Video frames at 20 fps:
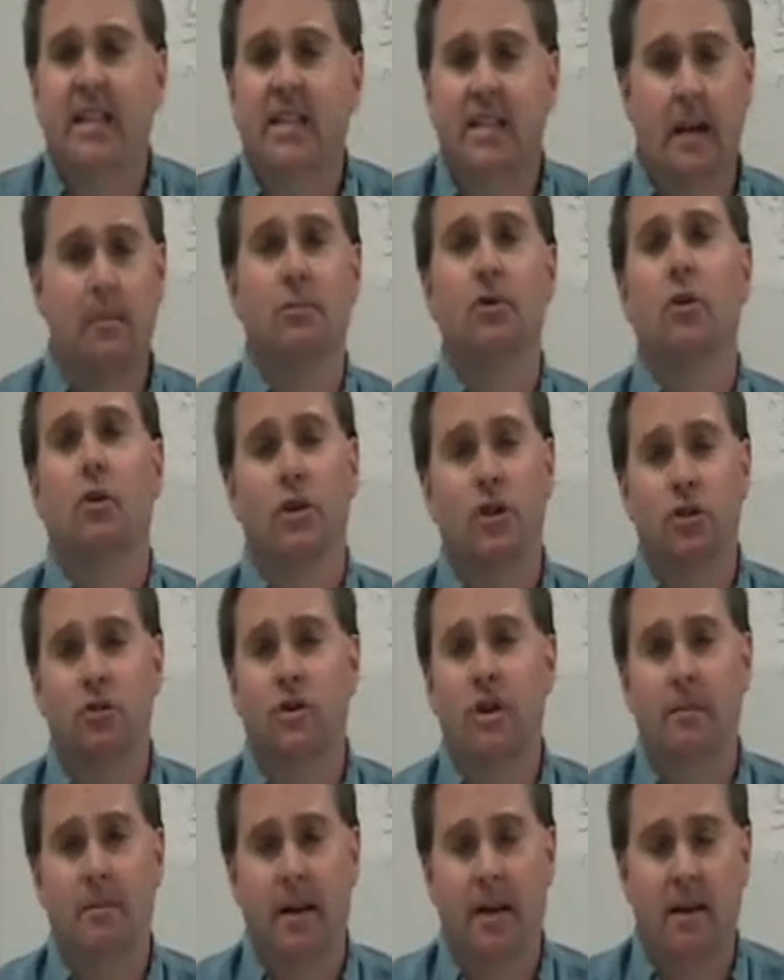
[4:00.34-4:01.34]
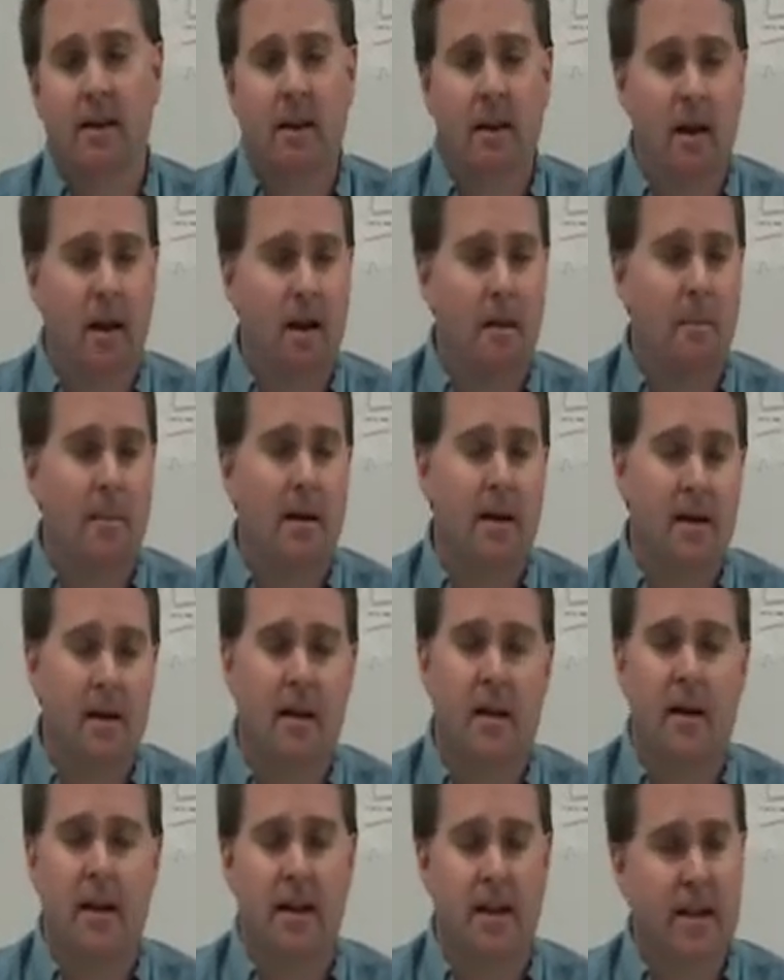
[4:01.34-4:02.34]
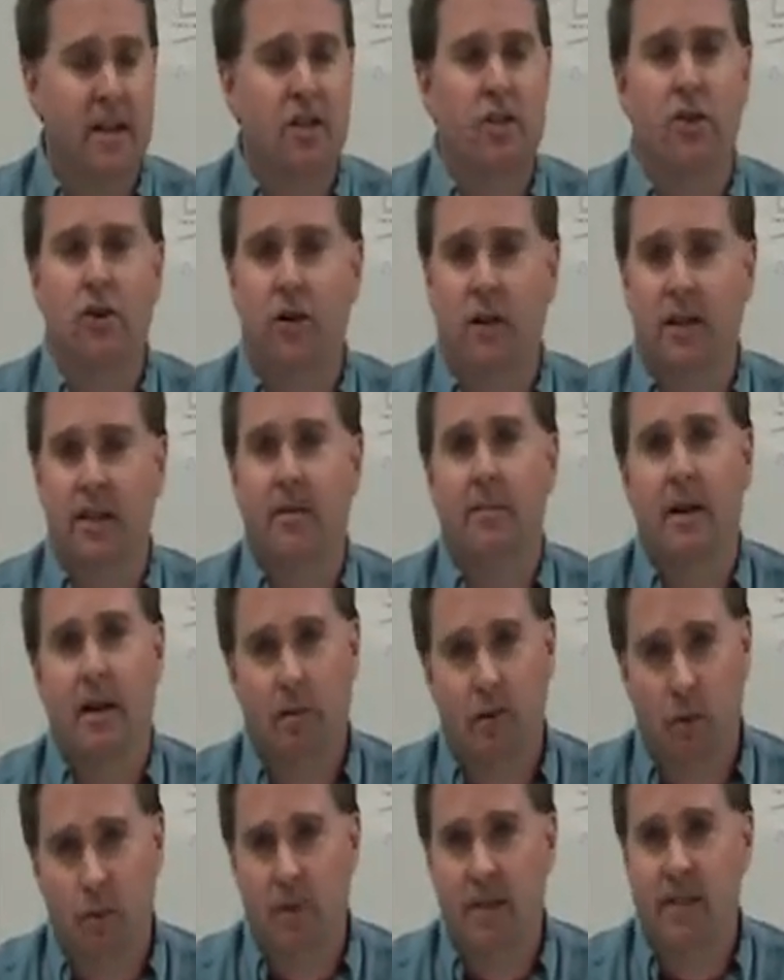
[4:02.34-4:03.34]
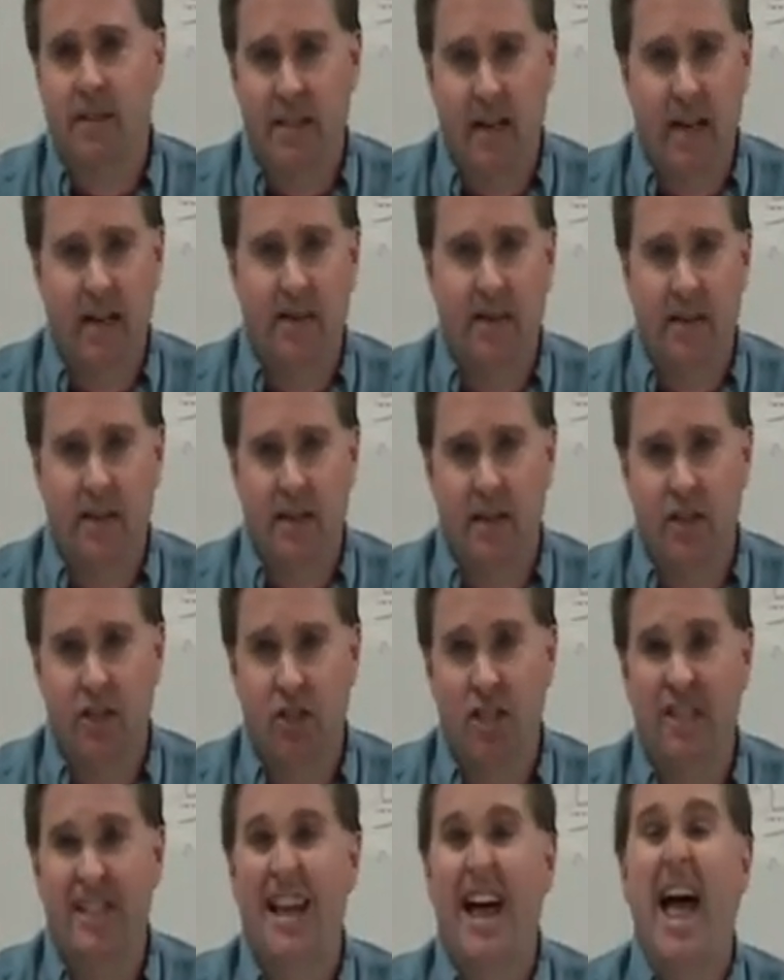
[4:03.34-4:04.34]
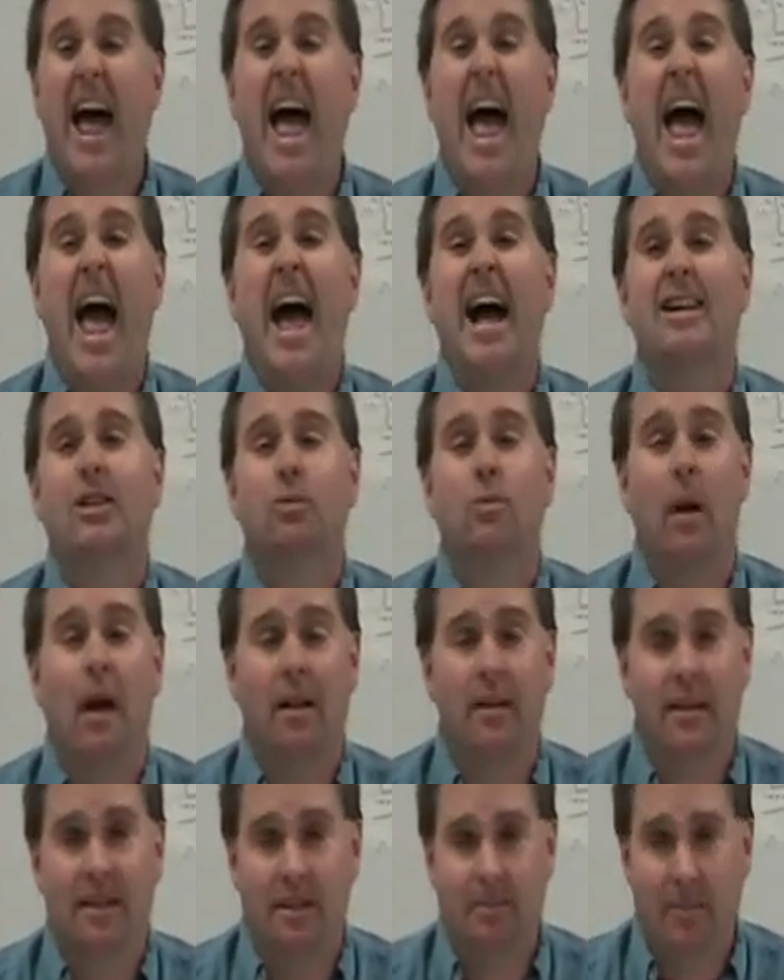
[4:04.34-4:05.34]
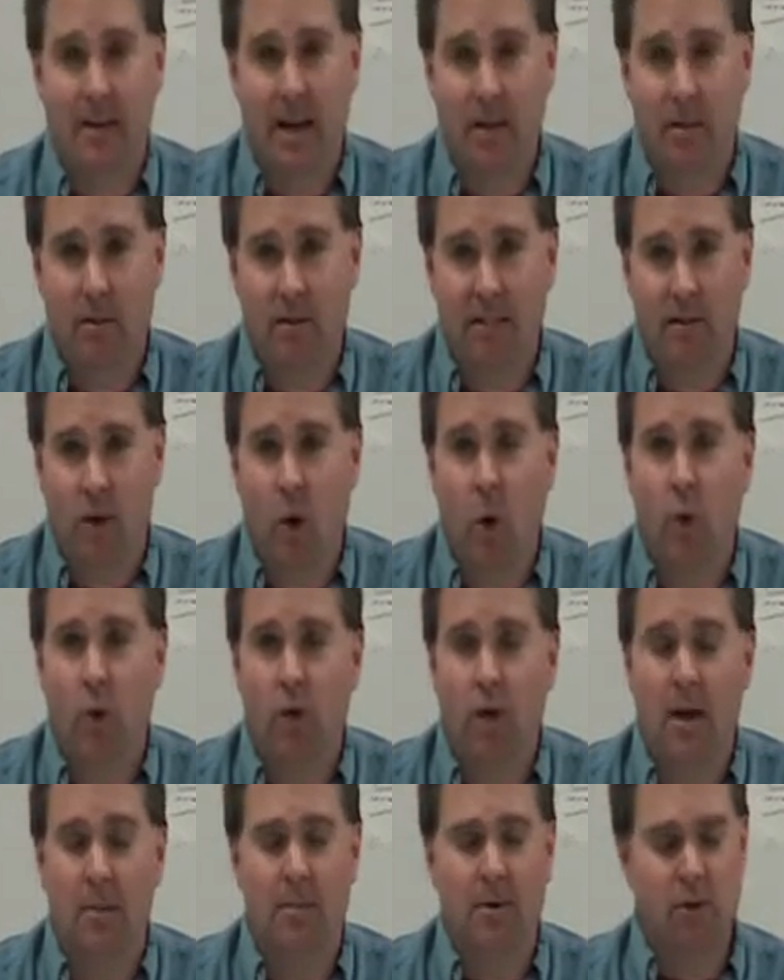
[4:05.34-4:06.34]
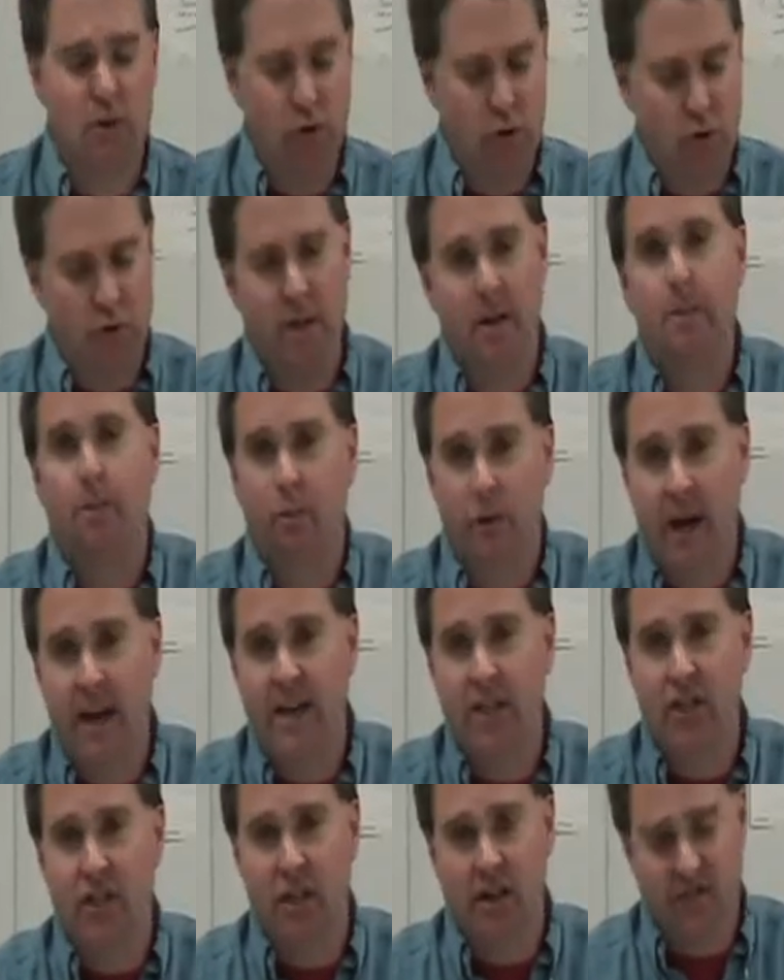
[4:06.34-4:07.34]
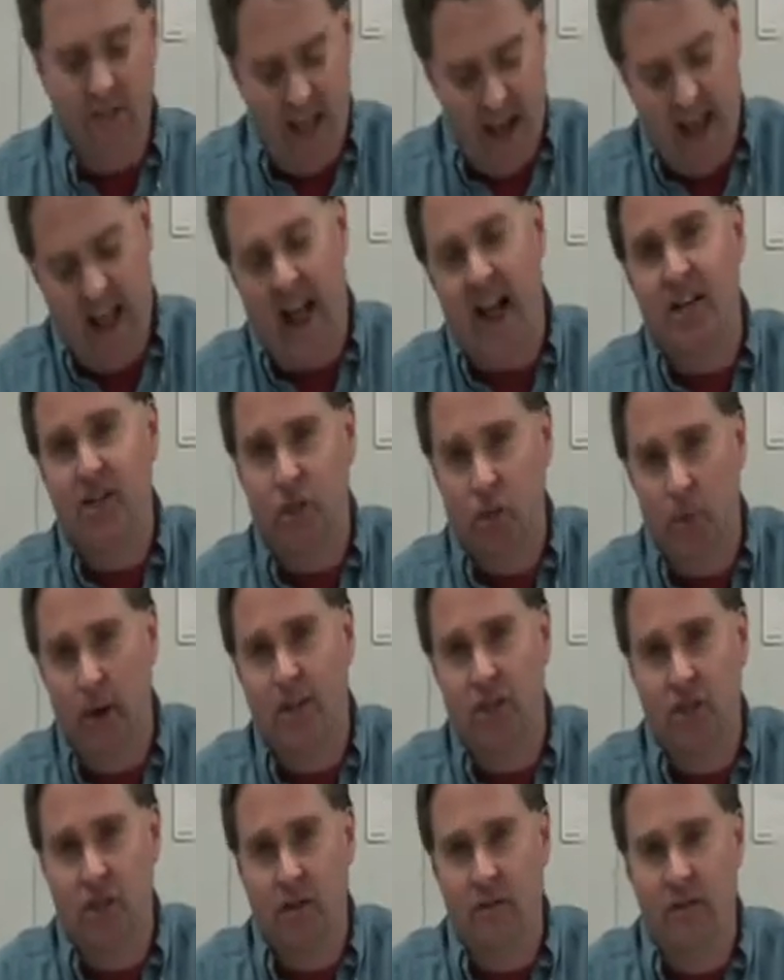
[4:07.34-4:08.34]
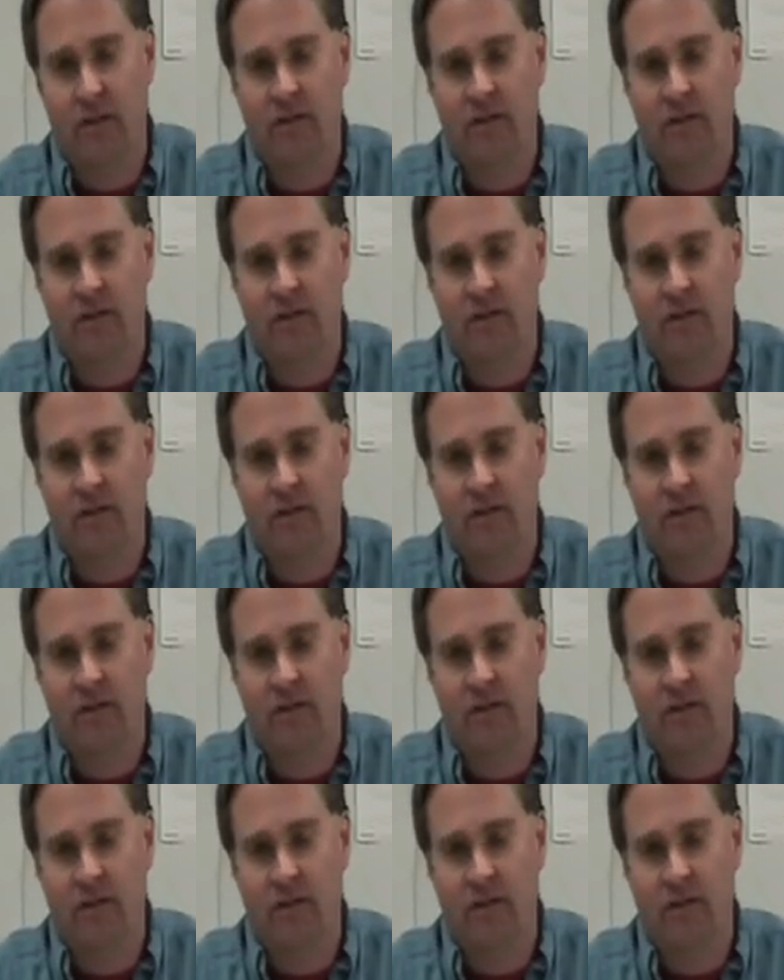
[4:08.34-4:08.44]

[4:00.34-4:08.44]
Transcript: some sort of treatment internally to be able to withstand the conditions, as well as be able to hold up to the abrasion of that actuation of the